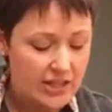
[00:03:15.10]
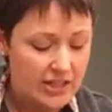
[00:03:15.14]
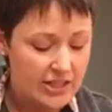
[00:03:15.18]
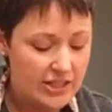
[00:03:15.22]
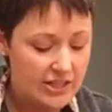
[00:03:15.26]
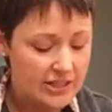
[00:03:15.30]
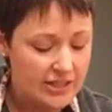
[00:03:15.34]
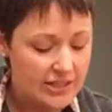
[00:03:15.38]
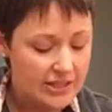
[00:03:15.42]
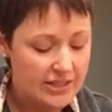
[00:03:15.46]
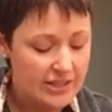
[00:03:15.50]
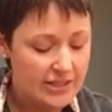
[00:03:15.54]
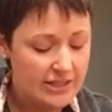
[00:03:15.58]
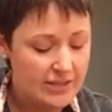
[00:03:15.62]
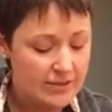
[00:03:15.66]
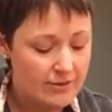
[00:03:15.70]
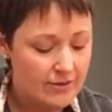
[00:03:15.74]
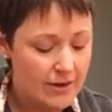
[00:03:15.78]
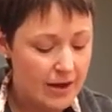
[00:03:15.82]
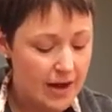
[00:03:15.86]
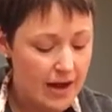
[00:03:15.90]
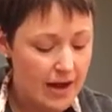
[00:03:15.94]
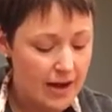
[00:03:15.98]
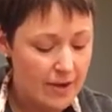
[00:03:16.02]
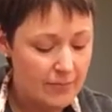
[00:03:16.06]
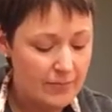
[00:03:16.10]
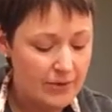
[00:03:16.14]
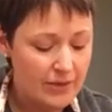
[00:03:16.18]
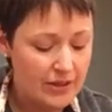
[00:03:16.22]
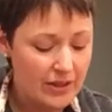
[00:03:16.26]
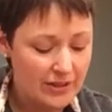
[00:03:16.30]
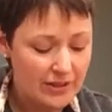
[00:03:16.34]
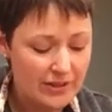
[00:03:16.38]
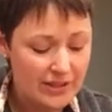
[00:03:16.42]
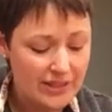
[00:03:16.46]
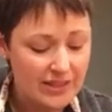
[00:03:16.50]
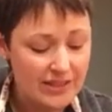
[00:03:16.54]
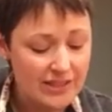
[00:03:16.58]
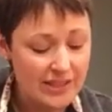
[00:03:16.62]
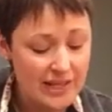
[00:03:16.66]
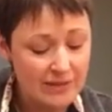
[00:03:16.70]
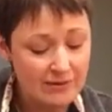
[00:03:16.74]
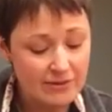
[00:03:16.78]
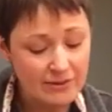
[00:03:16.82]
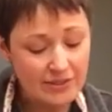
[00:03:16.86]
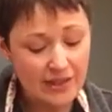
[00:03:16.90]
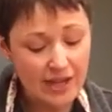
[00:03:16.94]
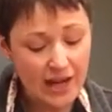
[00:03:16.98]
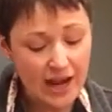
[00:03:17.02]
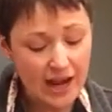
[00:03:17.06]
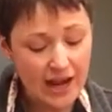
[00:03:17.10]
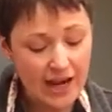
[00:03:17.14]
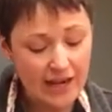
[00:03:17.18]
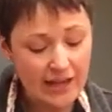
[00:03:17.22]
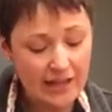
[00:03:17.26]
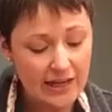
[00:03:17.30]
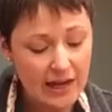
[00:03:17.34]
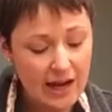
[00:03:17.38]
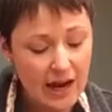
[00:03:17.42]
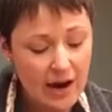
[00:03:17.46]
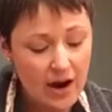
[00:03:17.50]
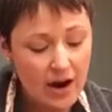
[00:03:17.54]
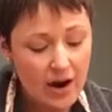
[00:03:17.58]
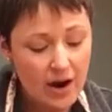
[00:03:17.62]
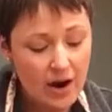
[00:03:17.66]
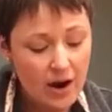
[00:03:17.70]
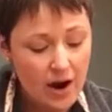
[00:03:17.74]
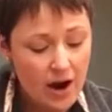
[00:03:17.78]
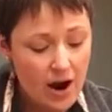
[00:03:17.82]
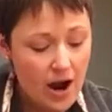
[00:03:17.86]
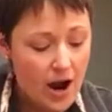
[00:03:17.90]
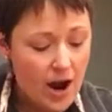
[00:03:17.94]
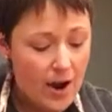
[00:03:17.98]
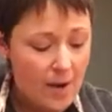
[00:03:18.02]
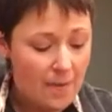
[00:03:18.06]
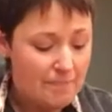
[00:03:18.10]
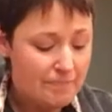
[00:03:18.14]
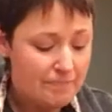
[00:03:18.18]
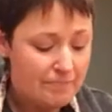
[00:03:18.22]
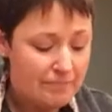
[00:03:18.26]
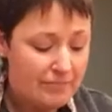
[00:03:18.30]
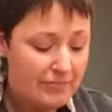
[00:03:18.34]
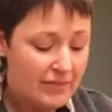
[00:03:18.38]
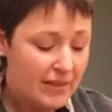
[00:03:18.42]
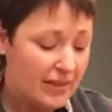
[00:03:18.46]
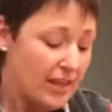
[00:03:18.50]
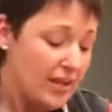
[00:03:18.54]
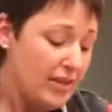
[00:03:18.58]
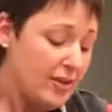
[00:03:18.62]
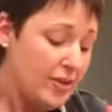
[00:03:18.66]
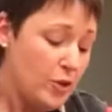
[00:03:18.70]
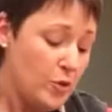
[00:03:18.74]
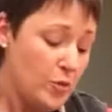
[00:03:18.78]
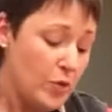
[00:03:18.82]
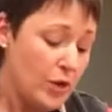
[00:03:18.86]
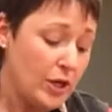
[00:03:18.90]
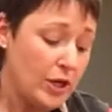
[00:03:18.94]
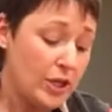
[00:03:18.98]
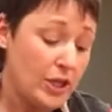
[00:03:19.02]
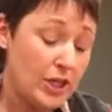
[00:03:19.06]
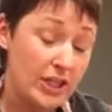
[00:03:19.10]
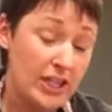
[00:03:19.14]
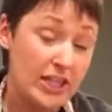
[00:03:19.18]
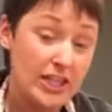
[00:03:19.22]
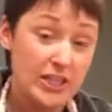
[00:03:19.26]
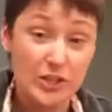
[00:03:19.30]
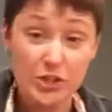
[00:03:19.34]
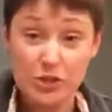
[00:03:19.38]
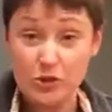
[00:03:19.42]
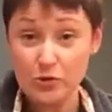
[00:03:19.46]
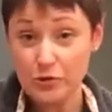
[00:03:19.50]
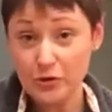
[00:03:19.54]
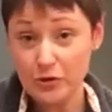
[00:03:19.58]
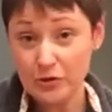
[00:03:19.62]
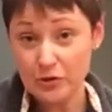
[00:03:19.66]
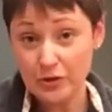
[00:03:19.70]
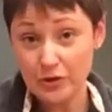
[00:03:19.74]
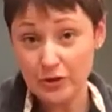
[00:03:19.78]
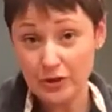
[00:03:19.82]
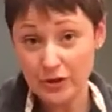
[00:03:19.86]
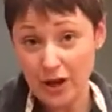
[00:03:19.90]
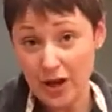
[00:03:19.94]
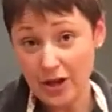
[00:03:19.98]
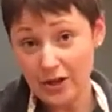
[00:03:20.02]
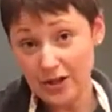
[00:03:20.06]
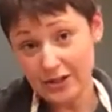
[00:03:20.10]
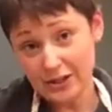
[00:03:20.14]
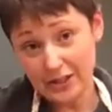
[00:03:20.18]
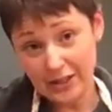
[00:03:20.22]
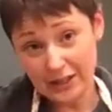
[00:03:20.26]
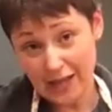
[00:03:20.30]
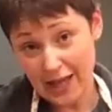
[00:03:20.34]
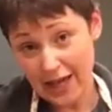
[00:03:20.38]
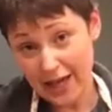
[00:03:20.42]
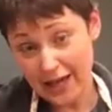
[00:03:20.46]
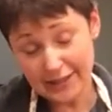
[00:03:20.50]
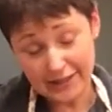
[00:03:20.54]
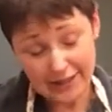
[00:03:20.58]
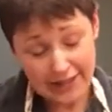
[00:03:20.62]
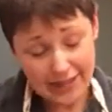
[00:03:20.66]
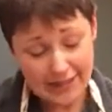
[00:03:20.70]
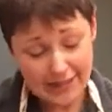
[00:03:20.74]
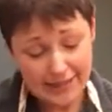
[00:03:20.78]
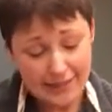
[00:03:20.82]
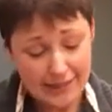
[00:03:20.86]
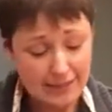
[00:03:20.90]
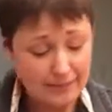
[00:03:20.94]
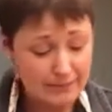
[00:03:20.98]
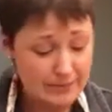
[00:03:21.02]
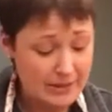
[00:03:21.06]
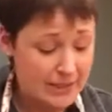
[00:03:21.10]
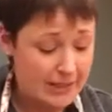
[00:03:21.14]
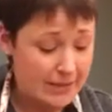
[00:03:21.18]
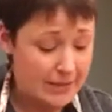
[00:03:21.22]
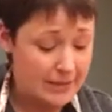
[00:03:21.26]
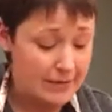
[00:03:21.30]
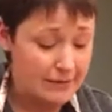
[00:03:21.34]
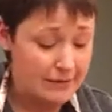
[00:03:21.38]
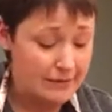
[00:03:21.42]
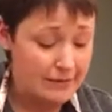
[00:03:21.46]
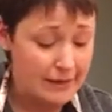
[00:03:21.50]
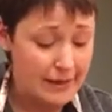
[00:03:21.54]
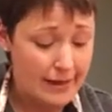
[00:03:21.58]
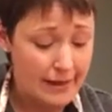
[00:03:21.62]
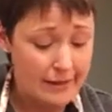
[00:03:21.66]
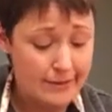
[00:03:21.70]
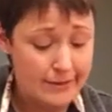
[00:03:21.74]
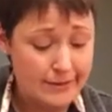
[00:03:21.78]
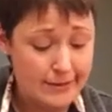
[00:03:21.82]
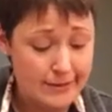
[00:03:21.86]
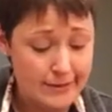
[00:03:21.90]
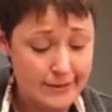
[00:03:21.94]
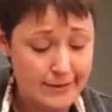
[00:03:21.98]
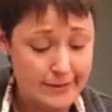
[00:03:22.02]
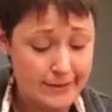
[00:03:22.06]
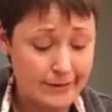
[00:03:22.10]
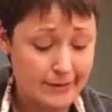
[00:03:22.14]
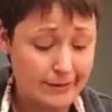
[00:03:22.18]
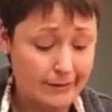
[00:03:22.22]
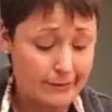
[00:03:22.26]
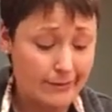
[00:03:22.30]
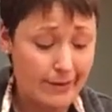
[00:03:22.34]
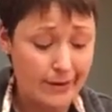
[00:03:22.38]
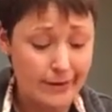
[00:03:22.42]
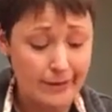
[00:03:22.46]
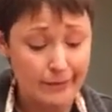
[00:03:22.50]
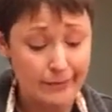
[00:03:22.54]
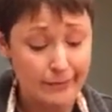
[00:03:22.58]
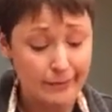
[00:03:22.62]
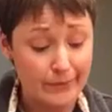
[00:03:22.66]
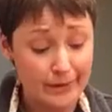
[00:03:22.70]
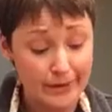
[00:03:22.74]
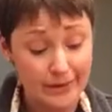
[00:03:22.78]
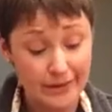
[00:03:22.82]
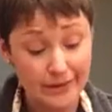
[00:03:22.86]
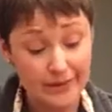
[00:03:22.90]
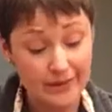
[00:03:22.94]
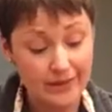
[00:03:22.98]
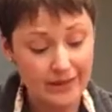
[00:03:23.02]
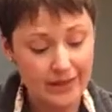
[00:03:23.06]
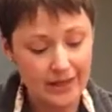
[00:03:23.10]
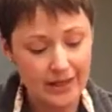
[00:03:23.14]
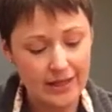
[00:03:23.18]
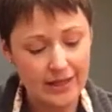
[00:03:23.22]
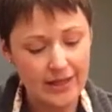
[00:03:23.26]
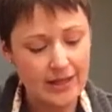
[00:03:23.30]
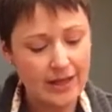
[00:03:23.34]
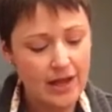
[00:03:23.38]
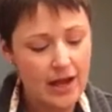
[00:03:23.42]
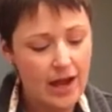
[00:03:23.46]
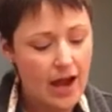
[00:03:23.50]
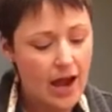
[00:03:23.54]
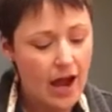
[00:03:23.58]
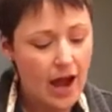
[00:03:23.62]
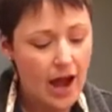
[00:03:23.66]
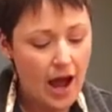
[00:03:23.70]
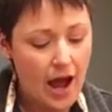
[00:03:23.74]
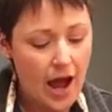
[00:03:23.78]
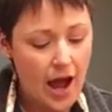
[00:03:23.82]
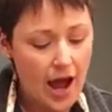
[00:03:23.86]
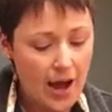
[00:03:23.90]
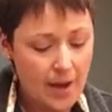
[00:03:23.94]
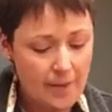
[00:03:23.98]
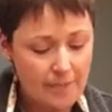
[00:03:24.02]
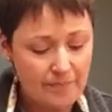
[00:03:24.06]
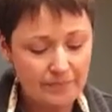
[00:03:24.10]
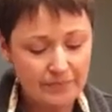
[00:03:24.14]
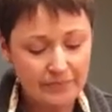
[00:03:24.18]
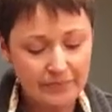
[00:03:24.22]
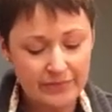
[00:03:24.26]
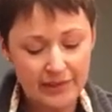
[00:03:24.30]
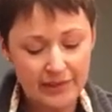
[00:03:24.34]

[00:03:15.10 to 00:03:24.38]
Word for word: just to uh, be on the safe side. Um, you want to cook it shorter or longer than that? That's up to you. That's just the recommended thing. Um,